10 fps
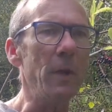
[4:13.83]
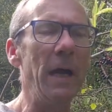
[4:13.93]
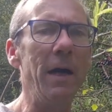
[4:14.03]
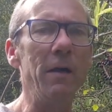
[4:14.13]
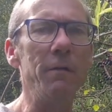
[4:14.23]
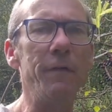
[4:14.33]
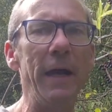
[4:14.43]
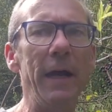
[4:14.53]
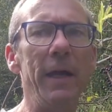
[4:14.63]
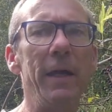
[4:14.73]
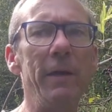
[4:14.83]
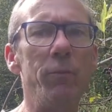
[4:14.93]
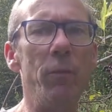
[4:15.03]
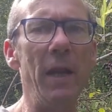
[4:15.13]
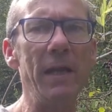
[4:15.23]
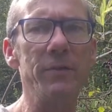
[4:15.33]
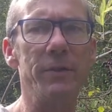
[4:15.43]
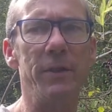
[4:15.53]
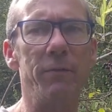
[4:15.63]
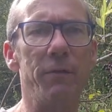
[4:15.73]
have a
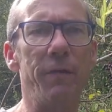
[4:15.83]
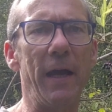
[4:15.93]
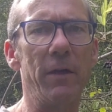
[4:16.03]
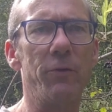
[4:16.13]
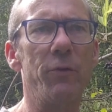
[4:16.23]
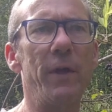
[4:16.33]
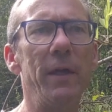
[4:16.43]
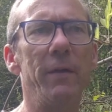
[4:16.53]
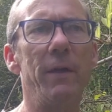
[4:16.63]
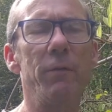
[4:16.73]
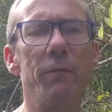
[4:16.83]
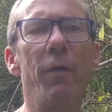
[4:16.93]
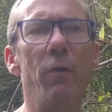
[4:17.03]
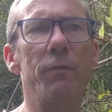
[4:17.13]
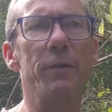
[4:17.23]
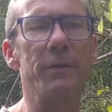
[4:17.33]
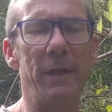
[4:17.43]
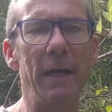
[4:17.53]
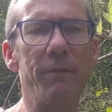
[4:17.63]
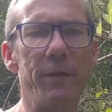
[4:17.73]
laxative effect, so they've evolved
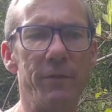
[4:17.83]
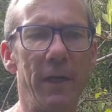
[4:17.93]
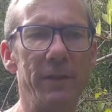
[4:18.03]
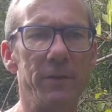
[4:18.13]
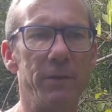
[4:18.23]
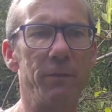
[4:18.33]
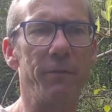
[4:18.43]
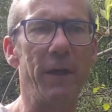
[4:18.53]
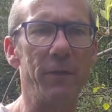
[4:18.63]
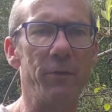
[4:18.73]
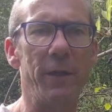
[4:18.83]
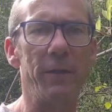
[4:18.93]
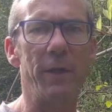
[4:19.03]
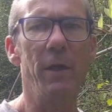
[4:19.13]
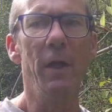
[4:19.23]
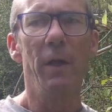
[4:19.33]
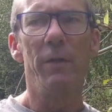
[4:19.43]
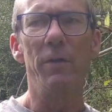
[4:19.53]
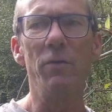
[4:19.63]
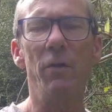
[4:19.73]
to have this laxative effect, so that
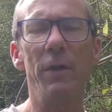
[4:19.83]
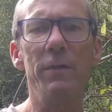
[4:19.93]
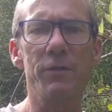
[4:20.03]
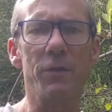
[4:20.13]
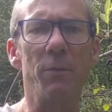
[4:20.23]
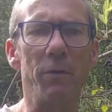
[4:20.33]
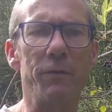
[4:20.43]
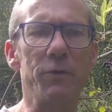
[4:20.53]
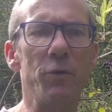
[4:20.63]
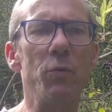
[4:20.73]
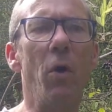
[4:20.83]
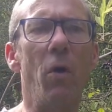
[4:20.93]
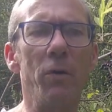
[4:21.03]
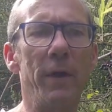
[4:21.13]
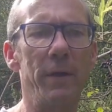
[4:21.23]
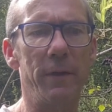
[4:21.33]
they're not in the stomach for too long,